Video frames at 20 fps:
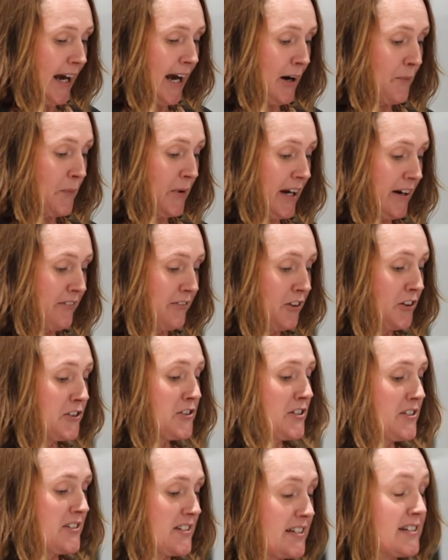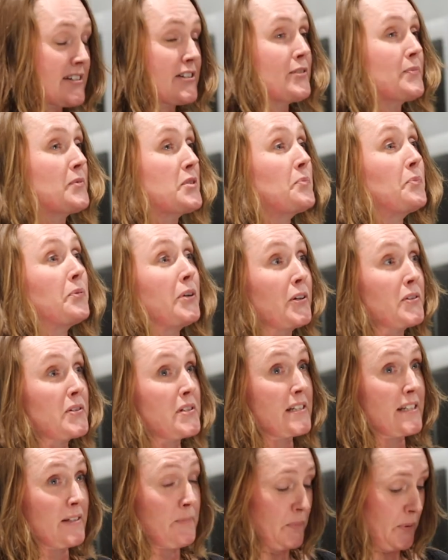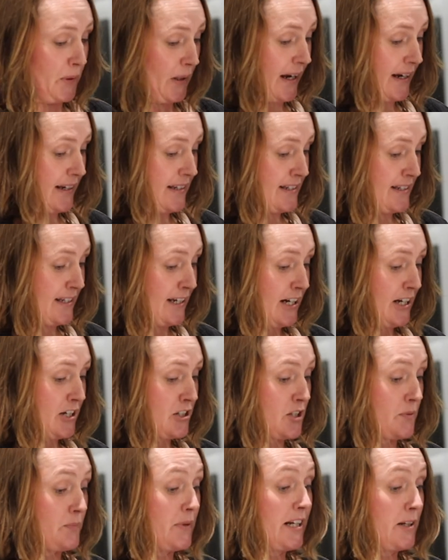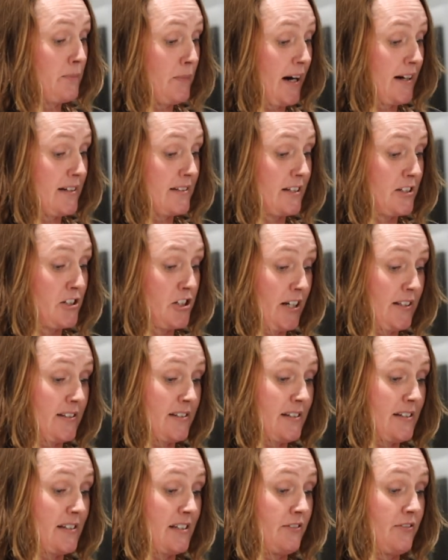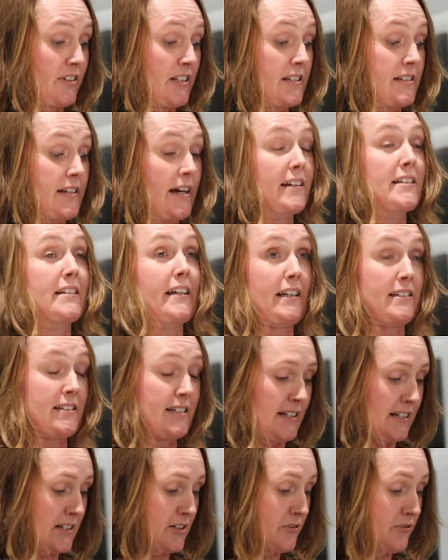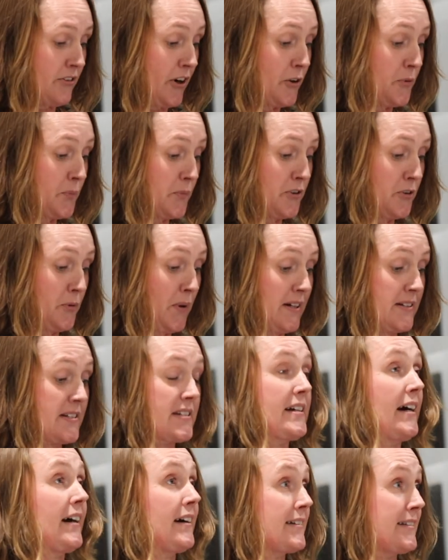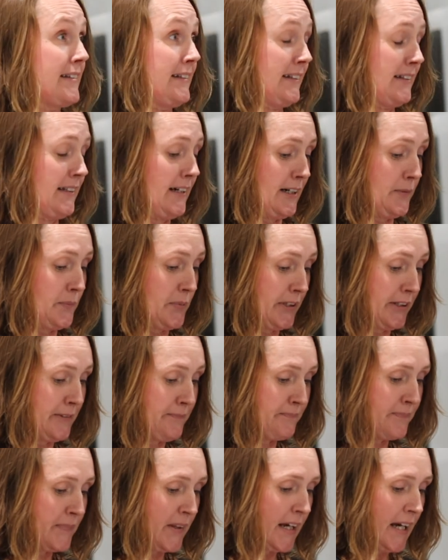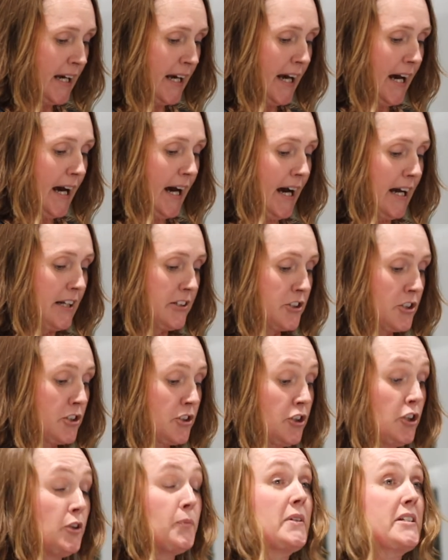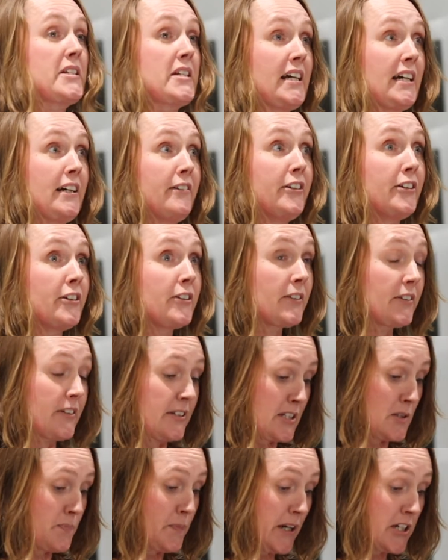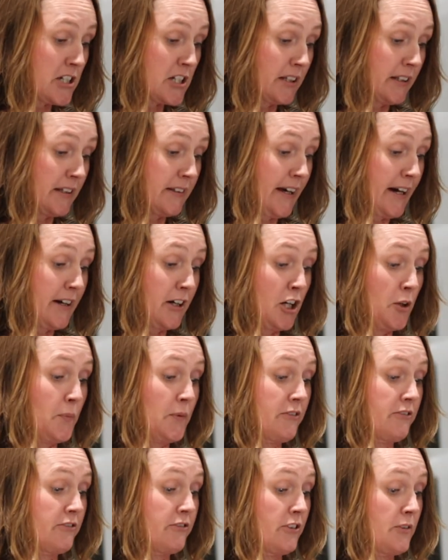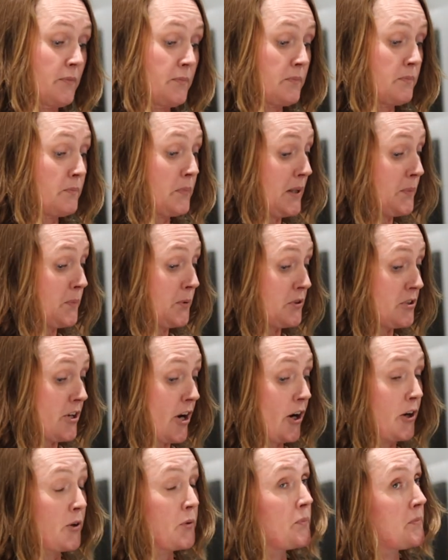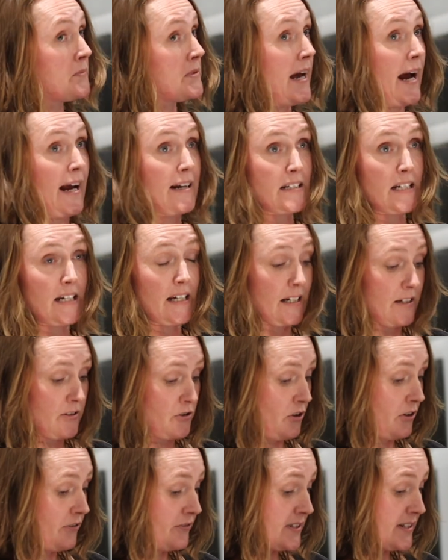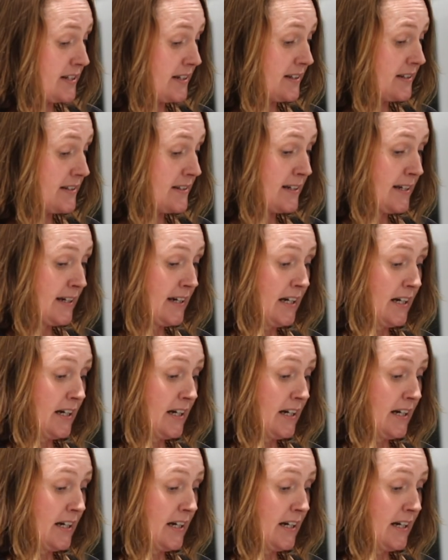and we have lots of systems and processes in place to minimise the chances of insects getting to roam through our stacks in the library. And new material, especially that coming from people's homes, attics, offices,